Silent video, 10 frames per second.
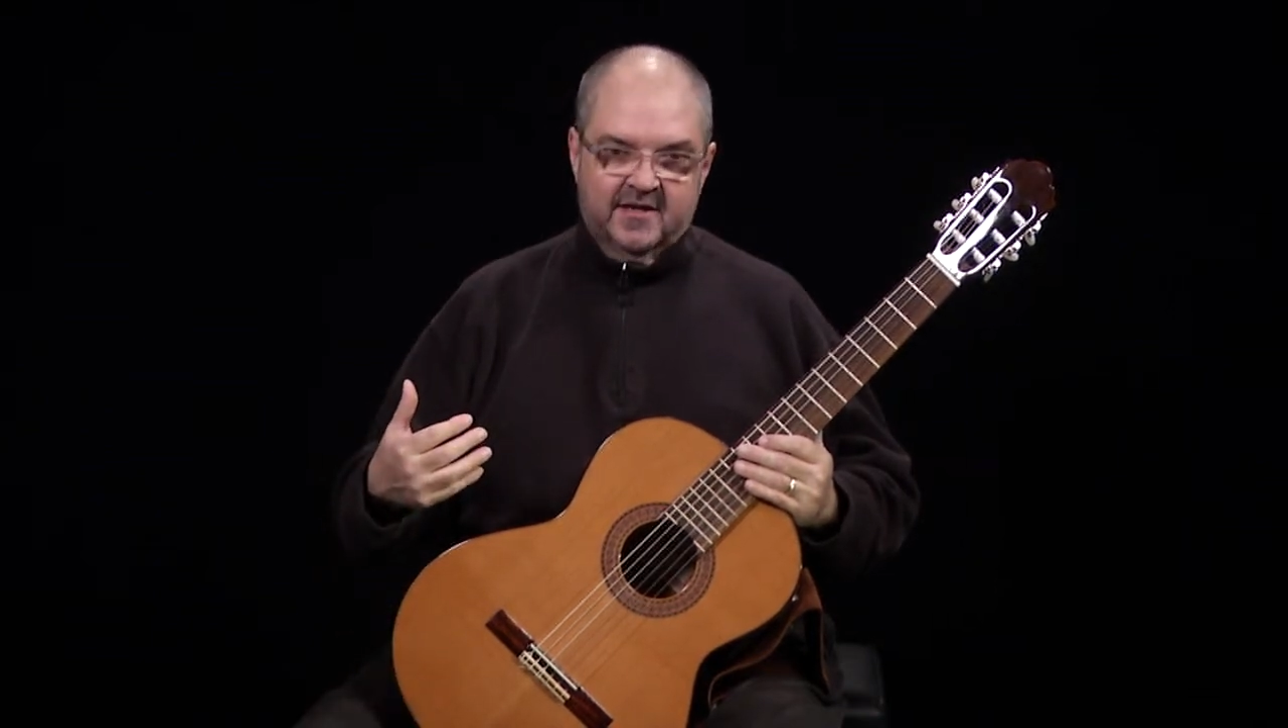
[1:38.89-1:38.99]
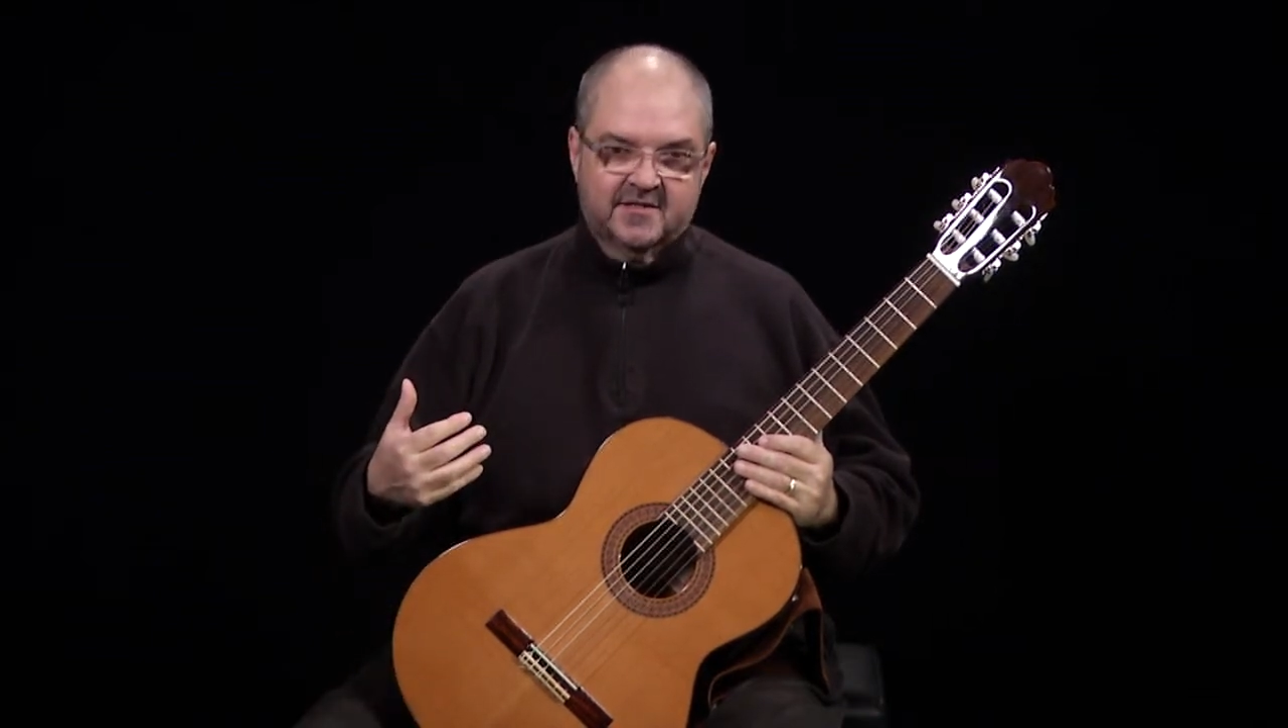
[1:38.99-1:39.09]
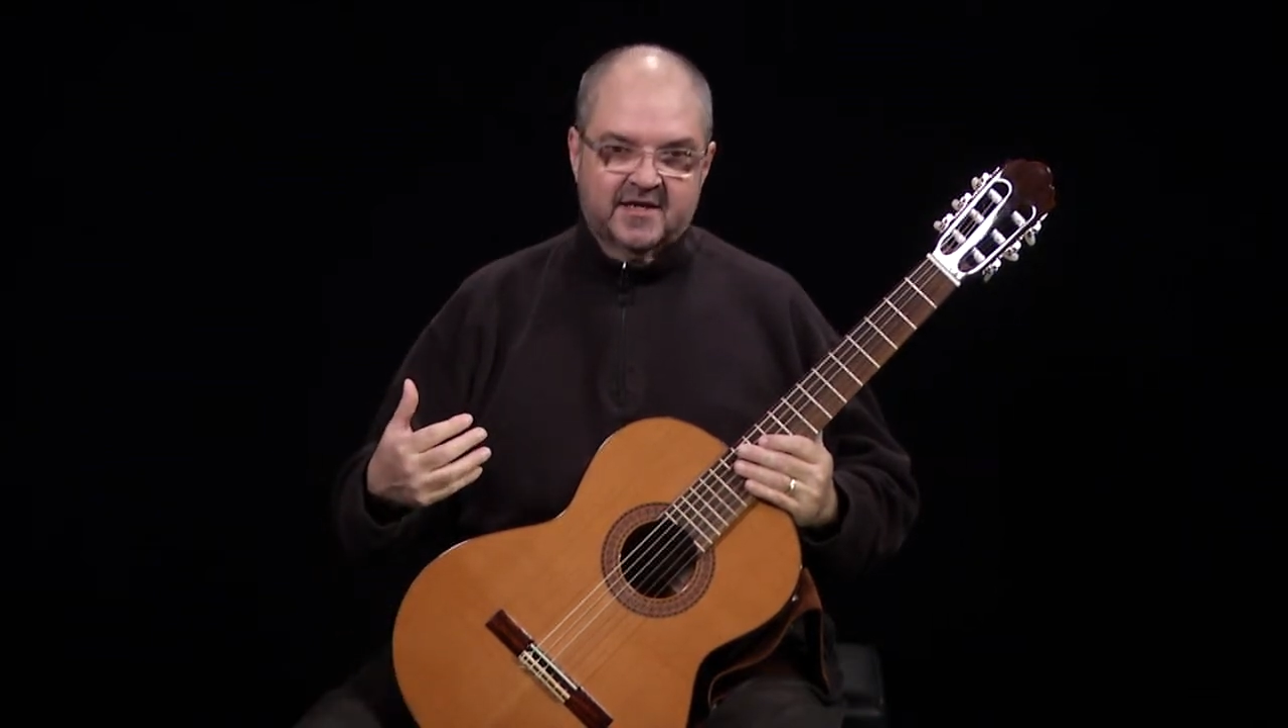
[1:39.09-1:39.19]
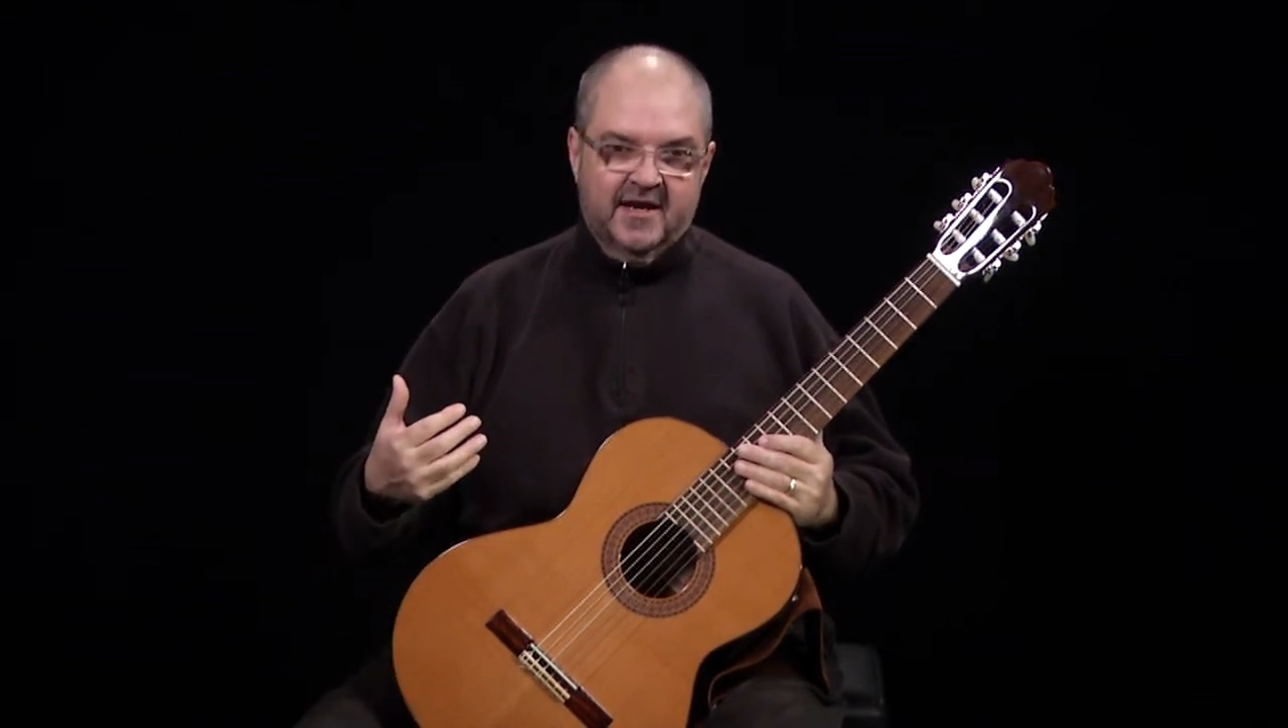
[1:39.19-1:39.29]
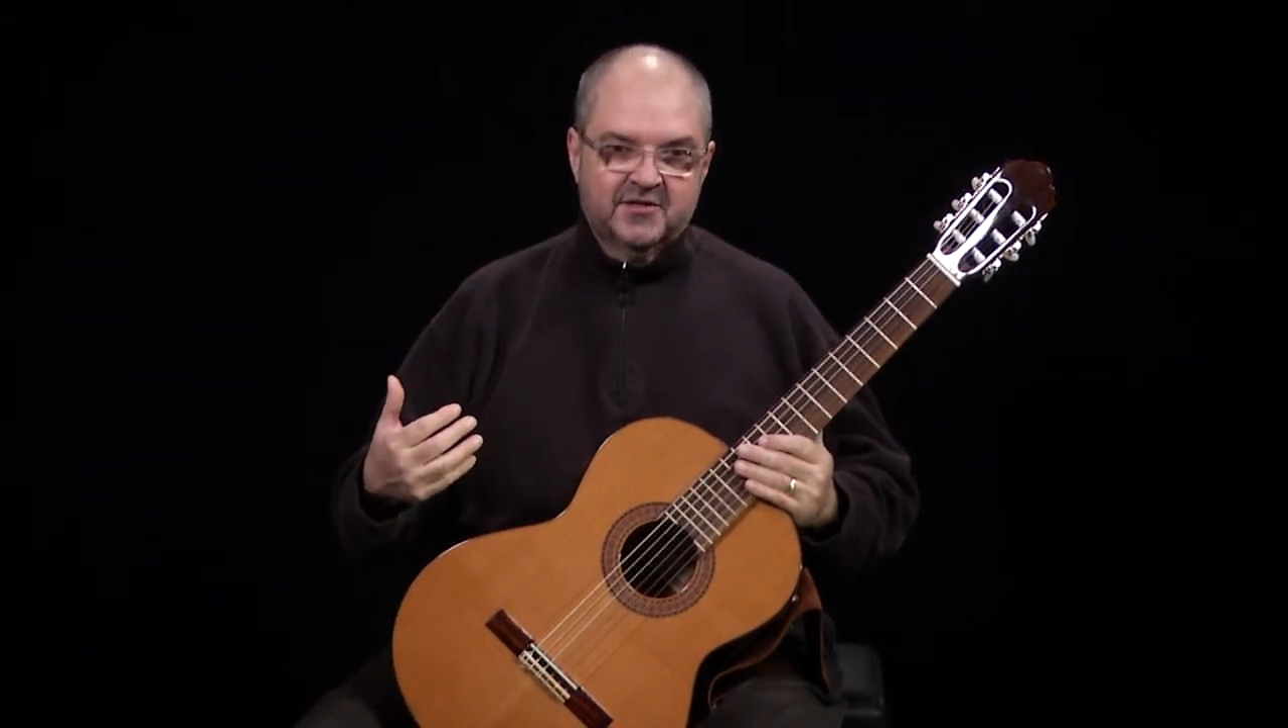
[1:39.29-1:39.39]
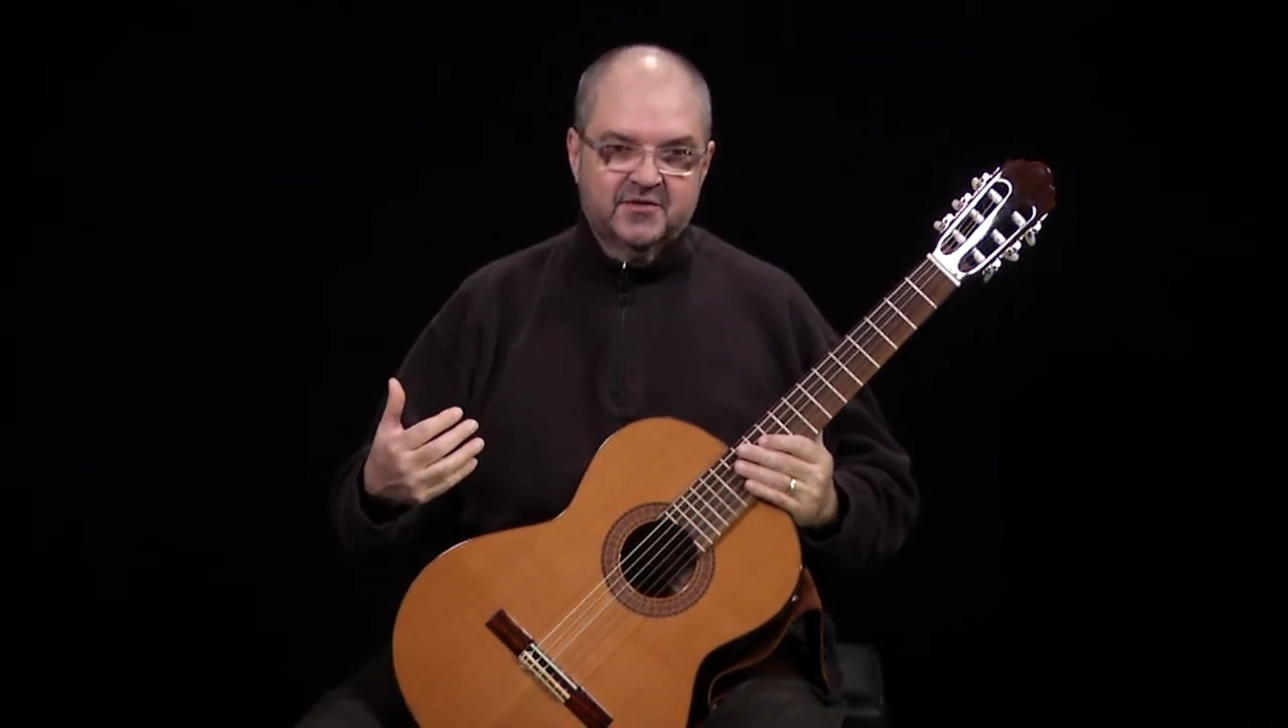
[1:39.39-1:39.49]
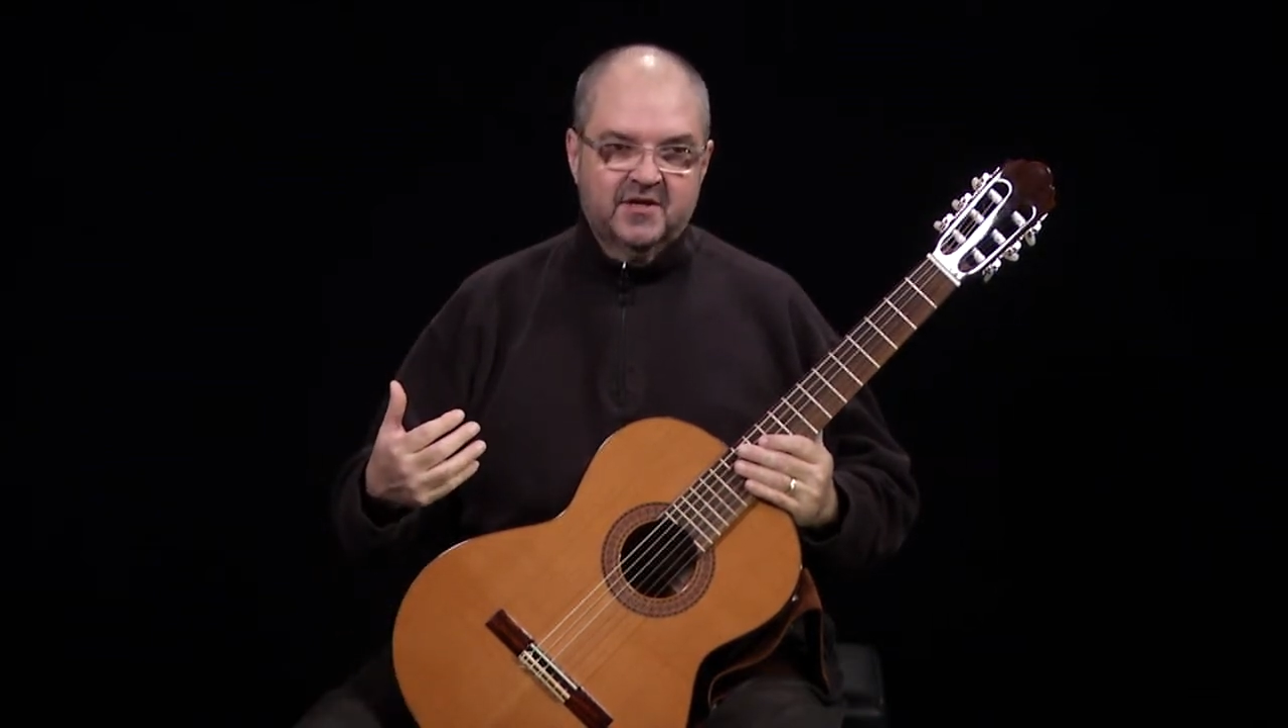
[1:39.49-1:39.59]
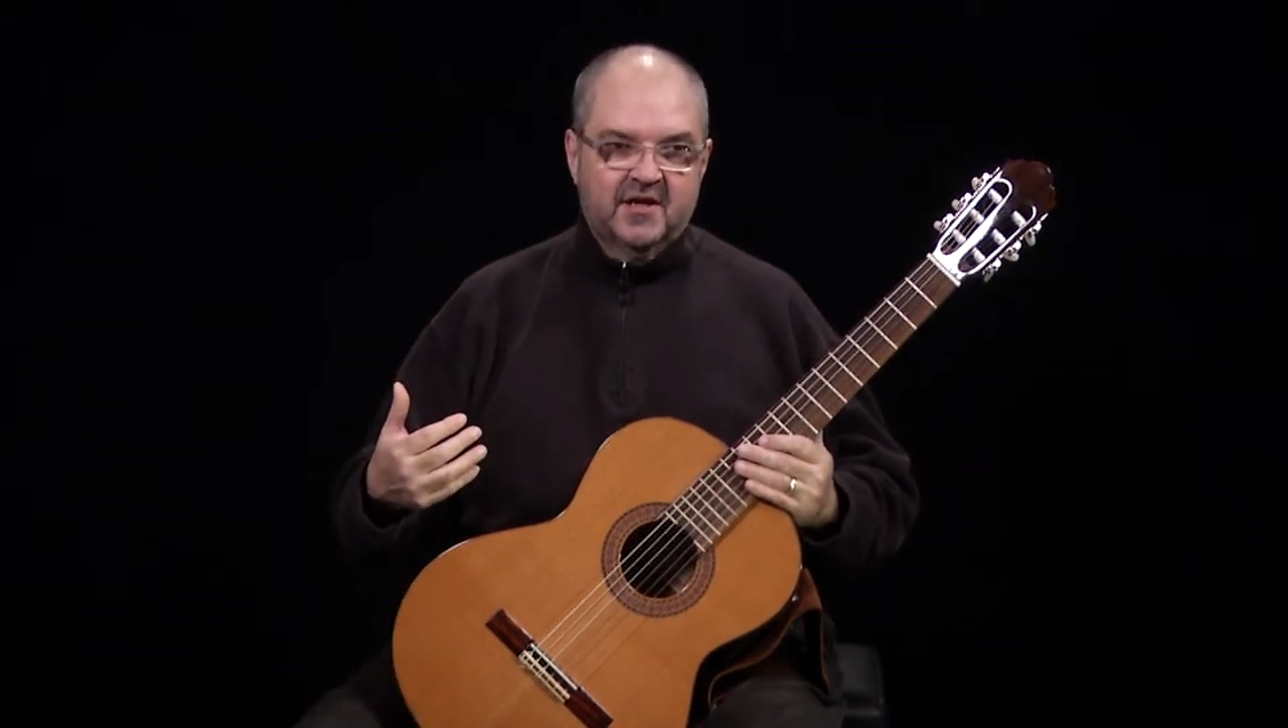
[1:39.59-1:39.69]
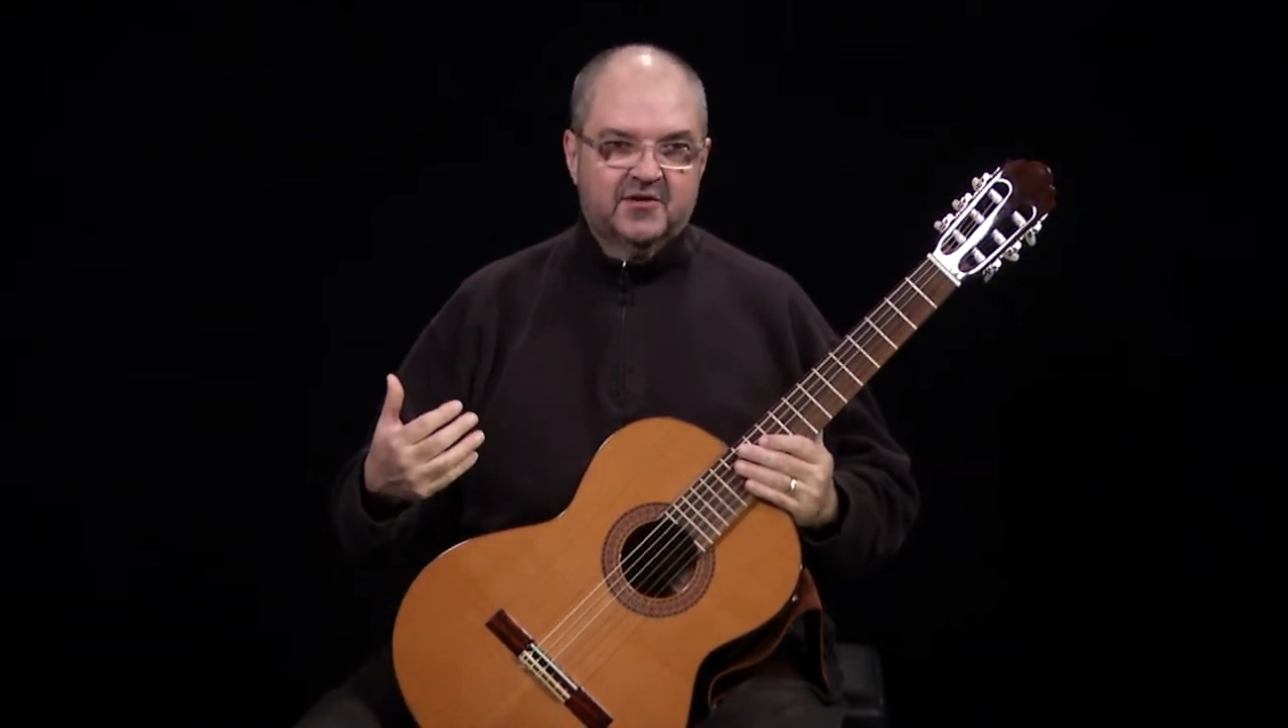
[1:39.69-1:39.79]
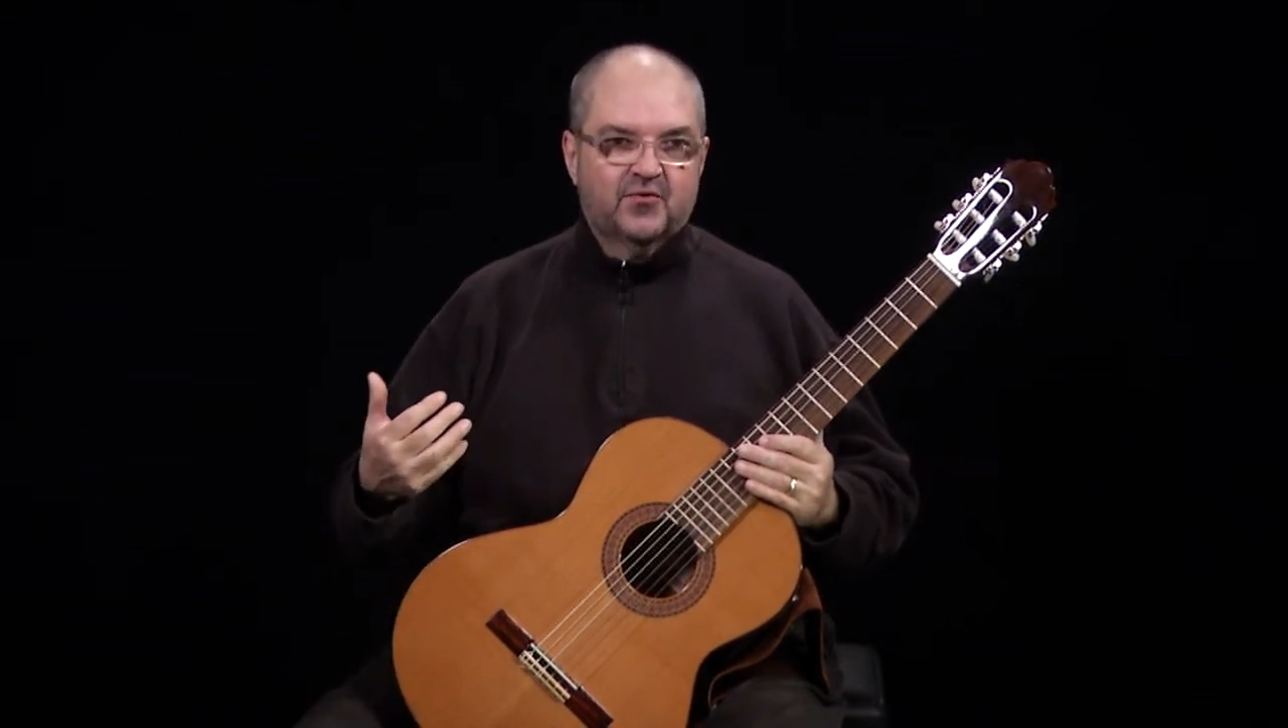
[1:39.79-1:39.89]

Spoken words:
as actually a